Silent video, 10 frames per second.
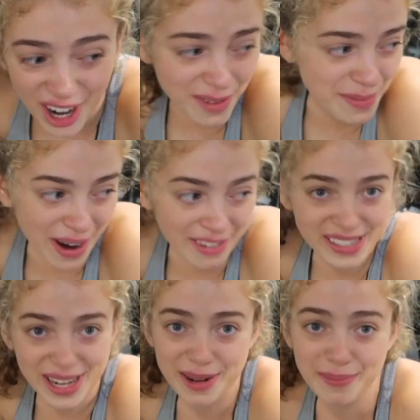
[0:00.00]
planks
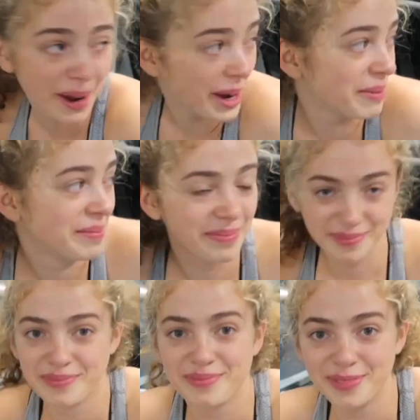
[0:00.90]
as part of this project.
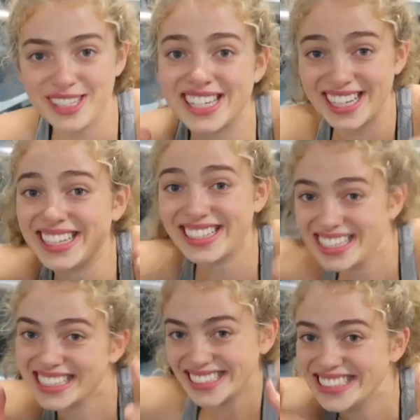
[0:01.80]
Well done.
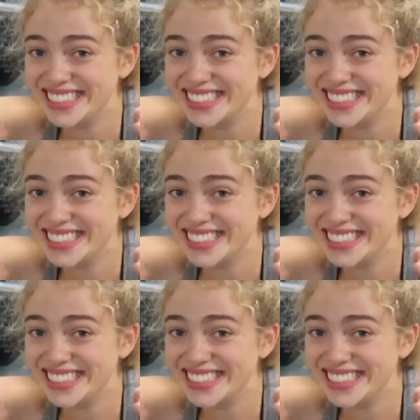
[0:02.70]
Well done.